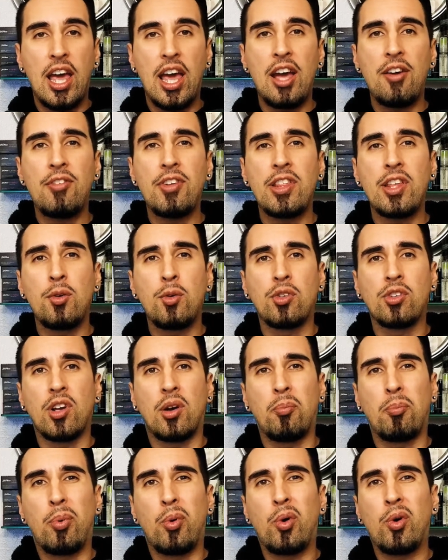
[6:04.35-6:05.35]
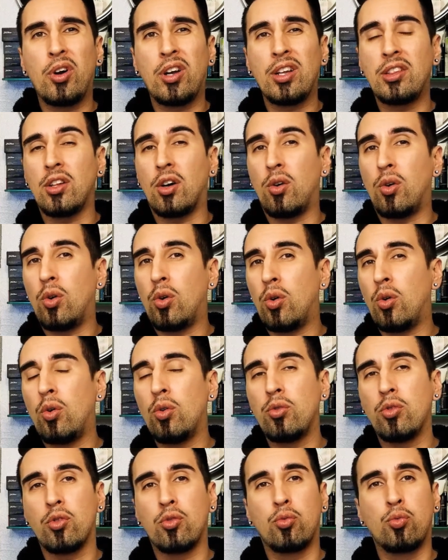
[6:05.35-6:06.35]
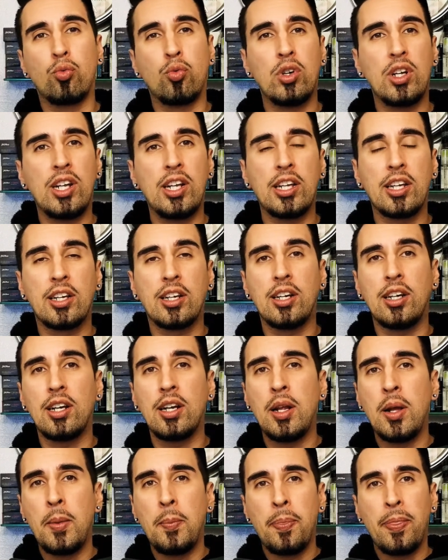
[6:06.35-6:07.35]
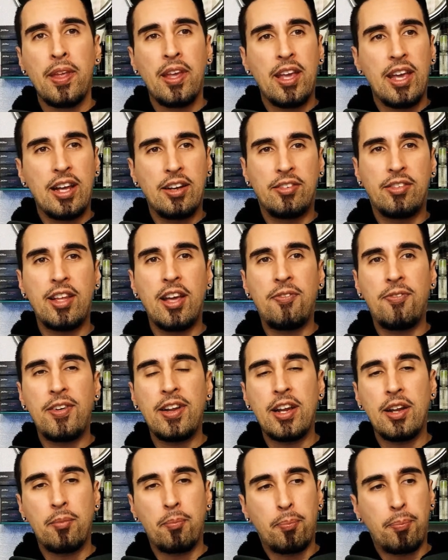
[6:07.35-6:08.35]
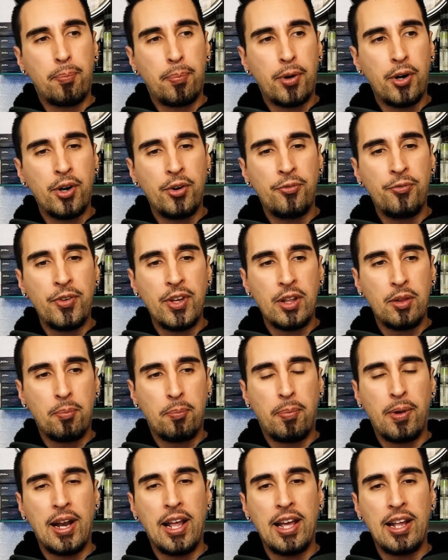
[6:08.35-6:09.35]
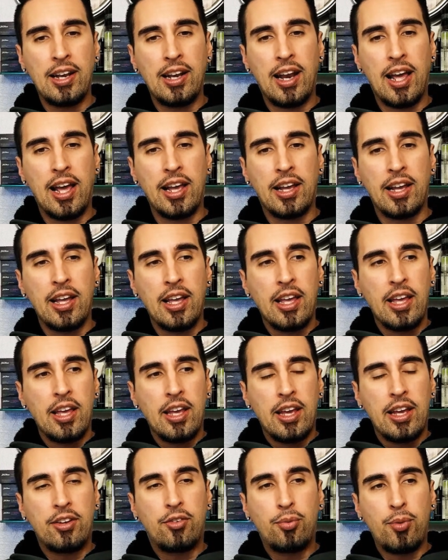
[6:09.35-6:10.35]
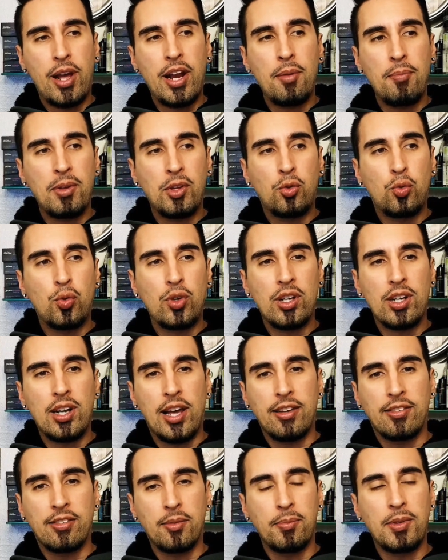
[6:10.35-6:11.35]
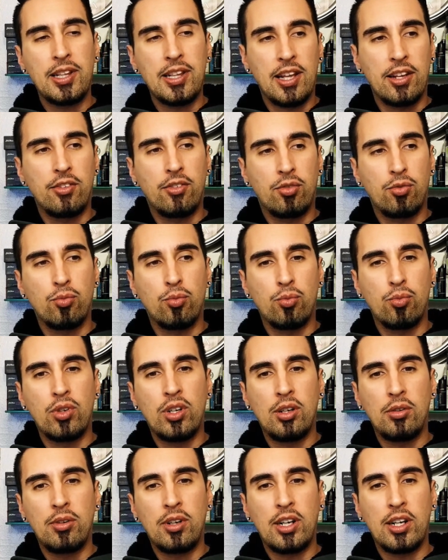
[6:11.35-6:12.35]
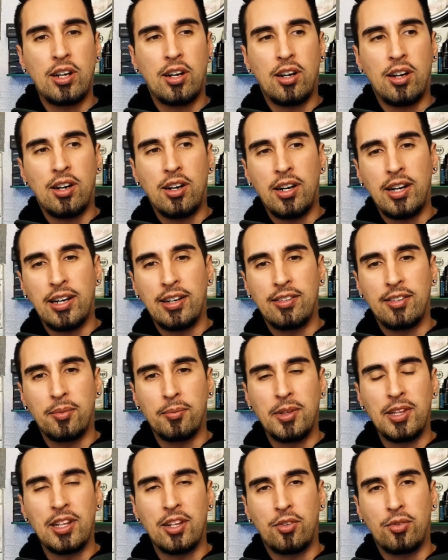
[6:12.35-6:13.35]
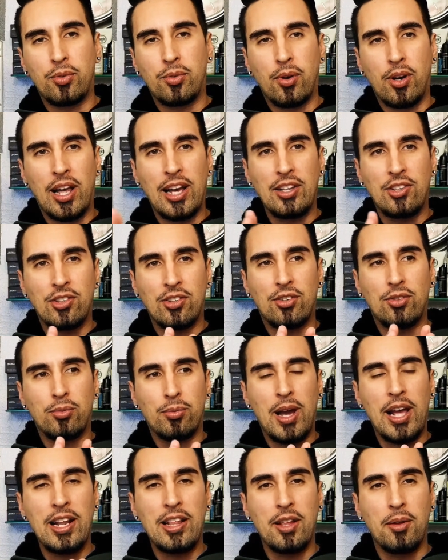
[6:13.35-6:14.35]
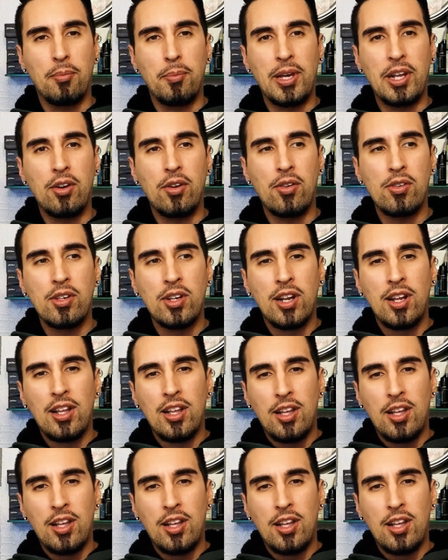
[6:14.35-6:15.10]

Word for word: Everything was on point. The hold was really good. It's definitely perfect blend. Like it's right in between like something that's really, really hard and something that's real light, just right in the middle.